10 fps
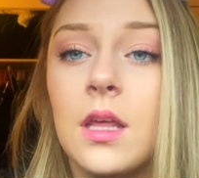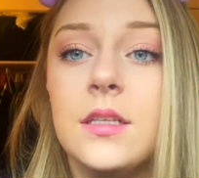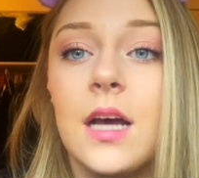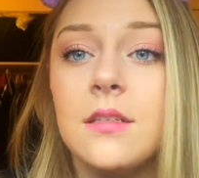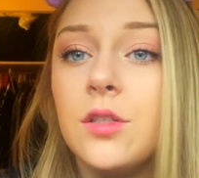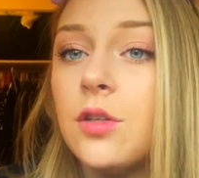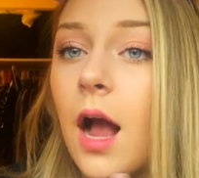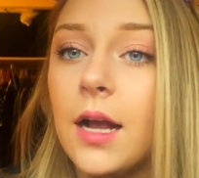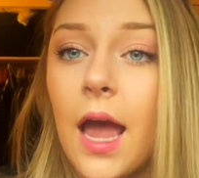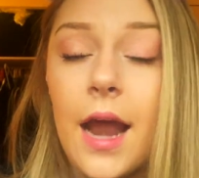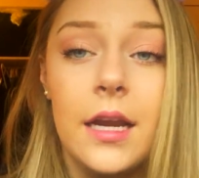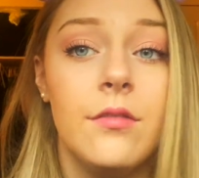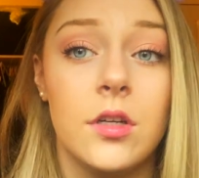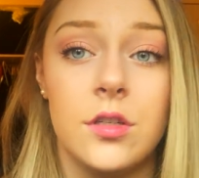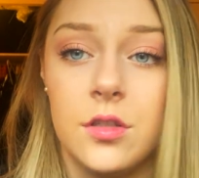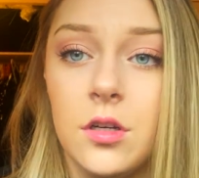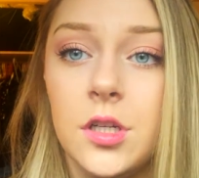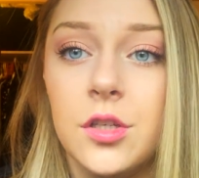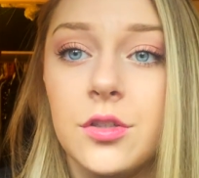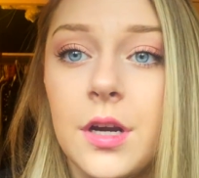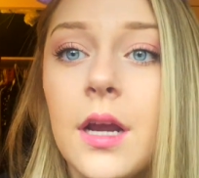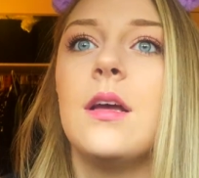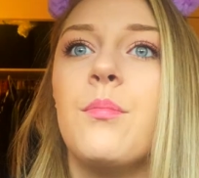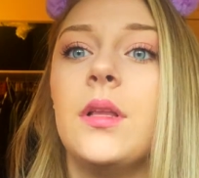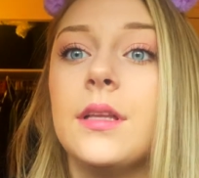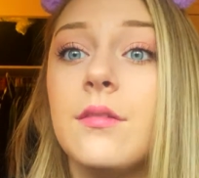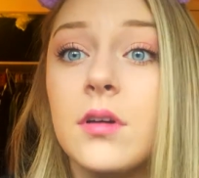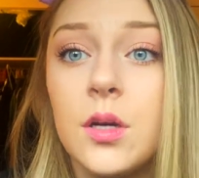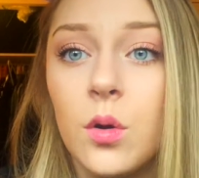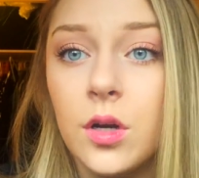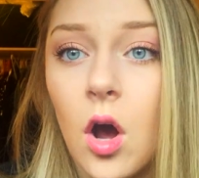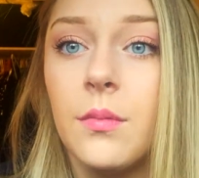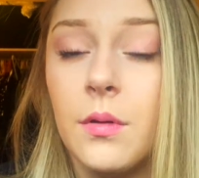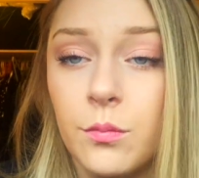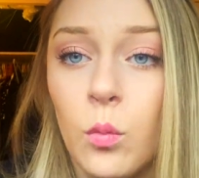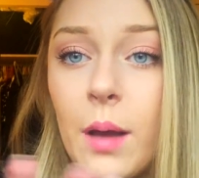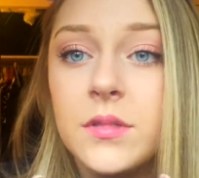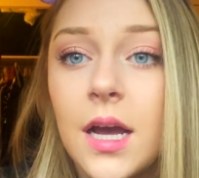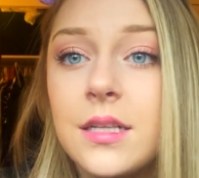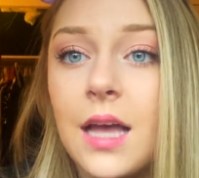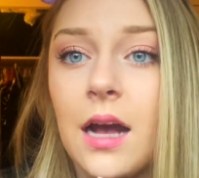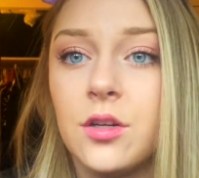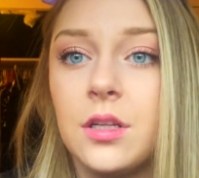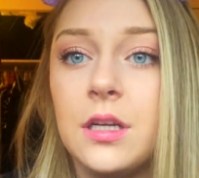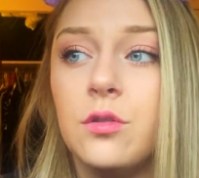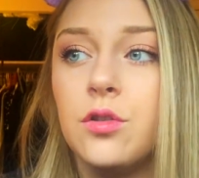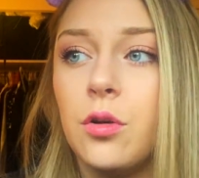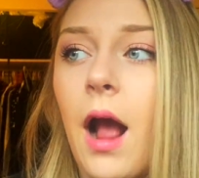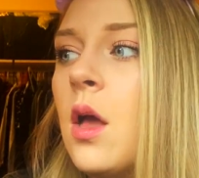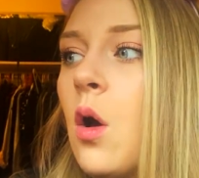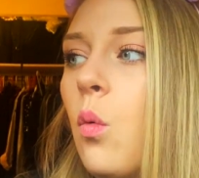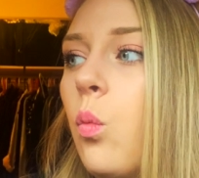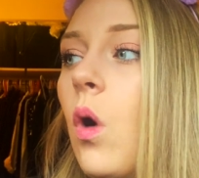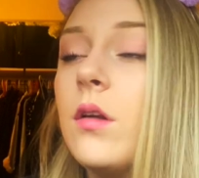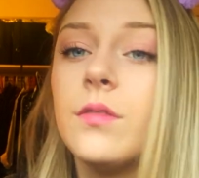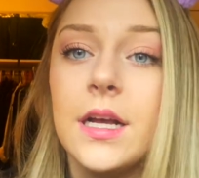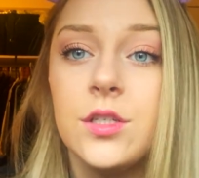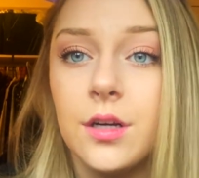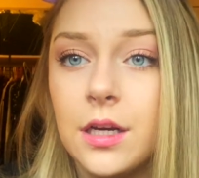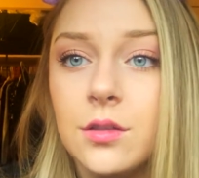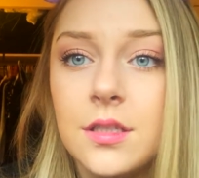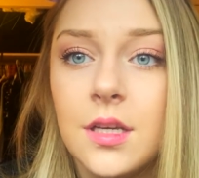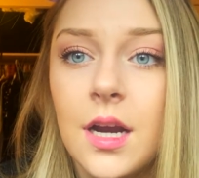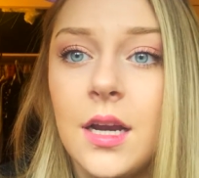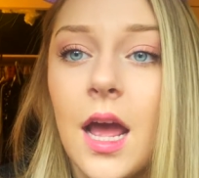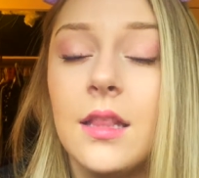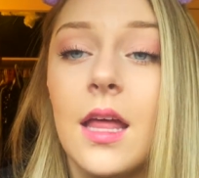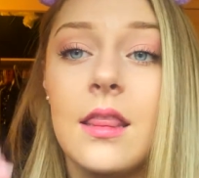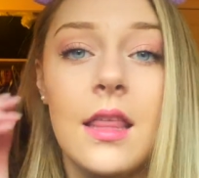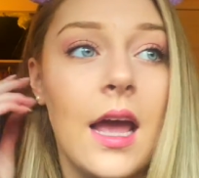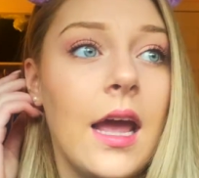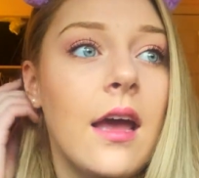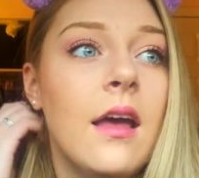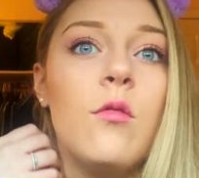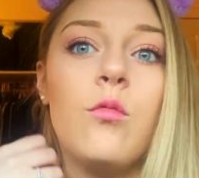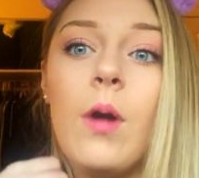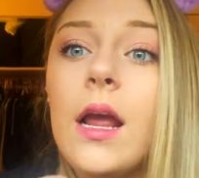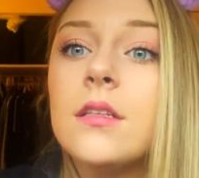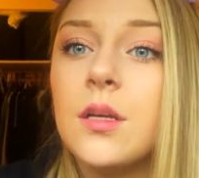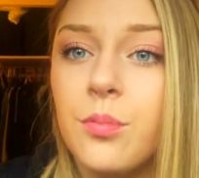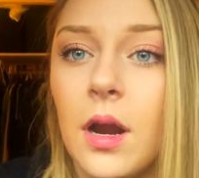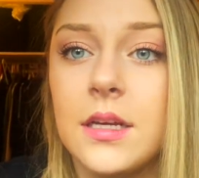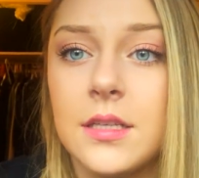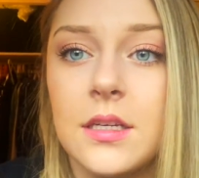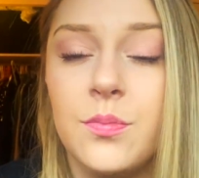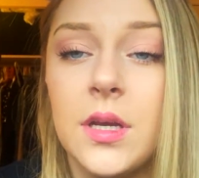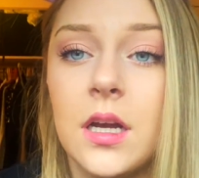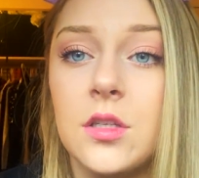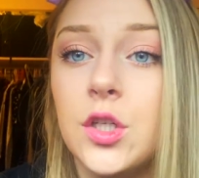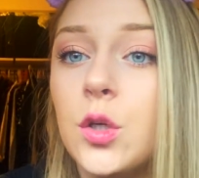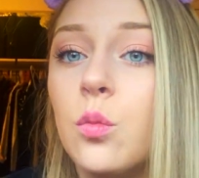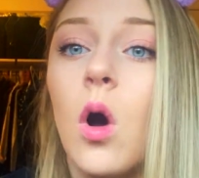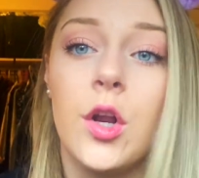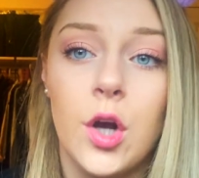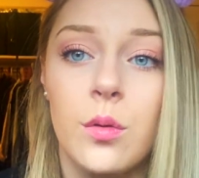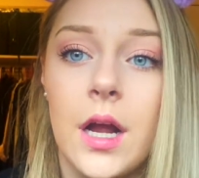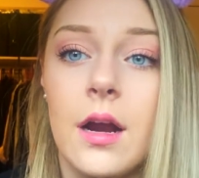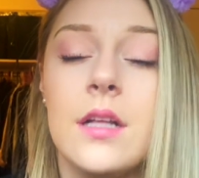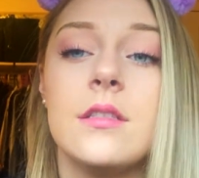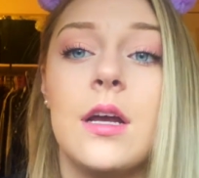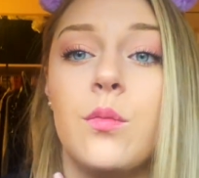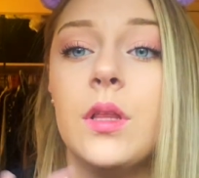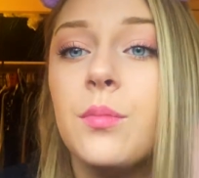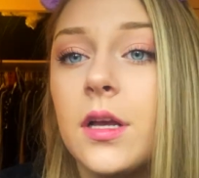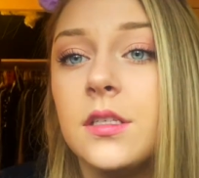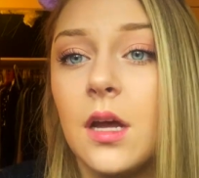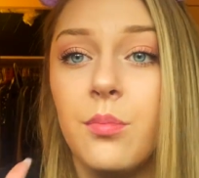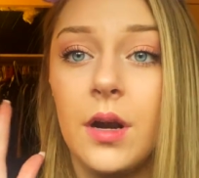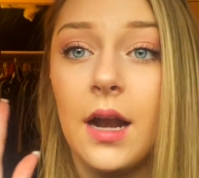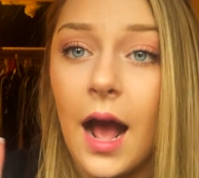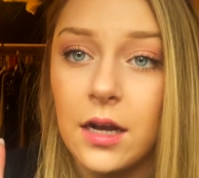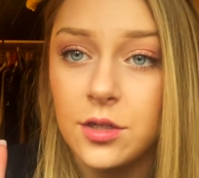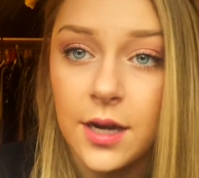that doesn't track any of your search history. Believe it or not, websites actually track what flights you're interested in and then they raise the prices because you want to go there. It's like really messed up, but it actually